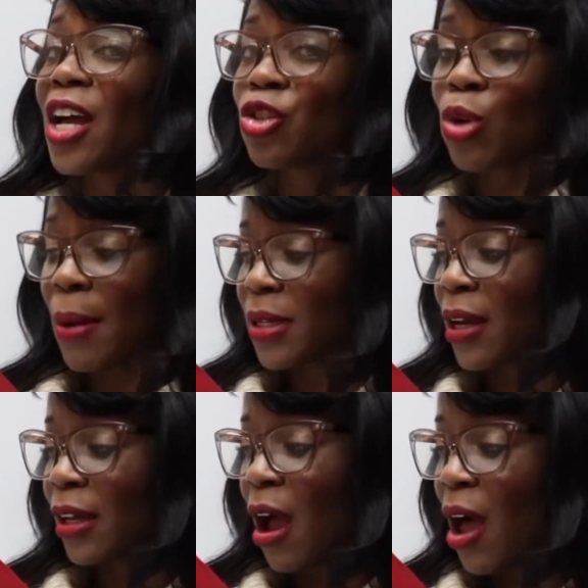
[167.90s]
and dropped
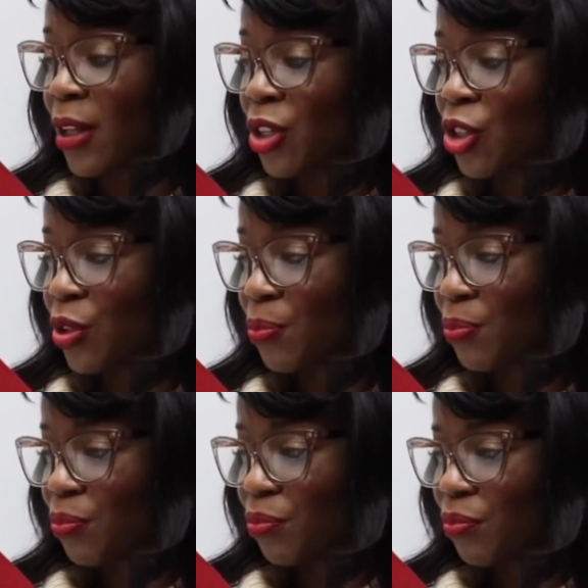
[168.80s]
out of college.
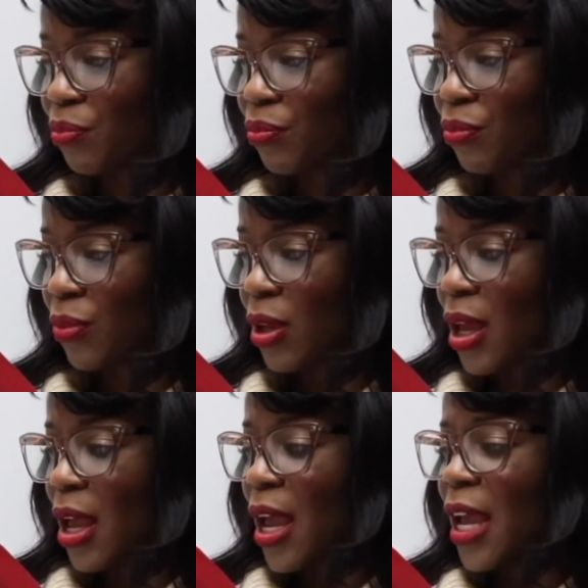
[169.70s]

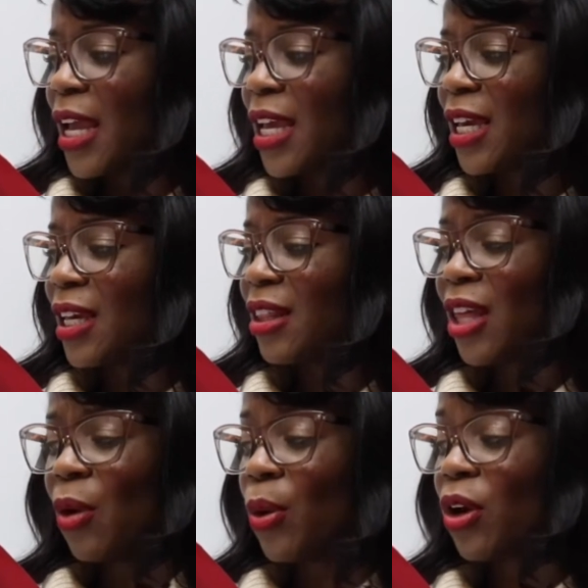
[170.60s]
He
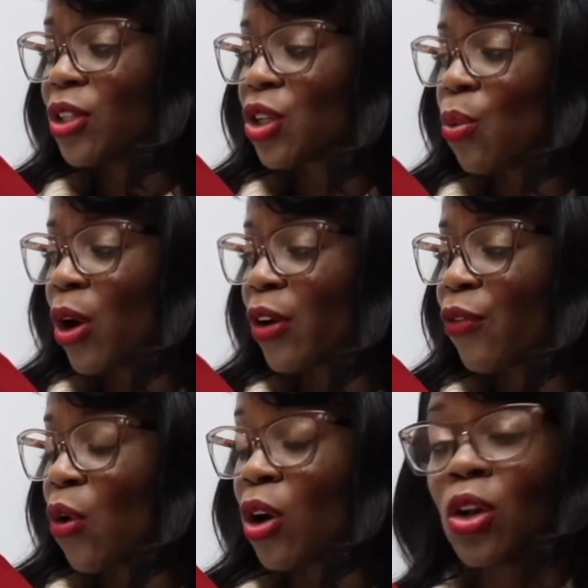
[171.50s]
then went on to work
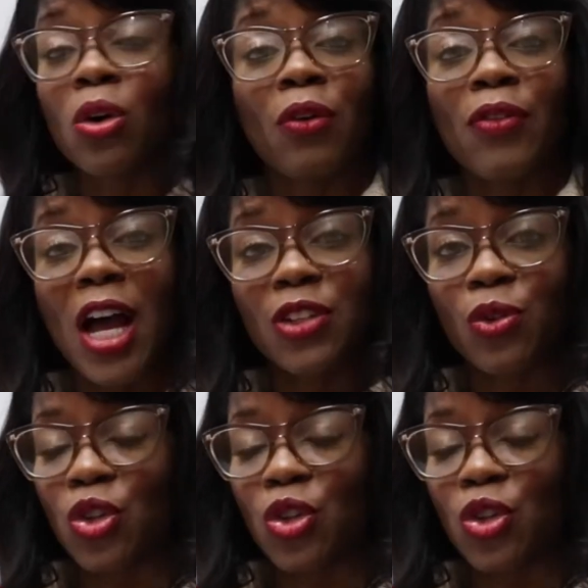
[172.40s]
for a local fast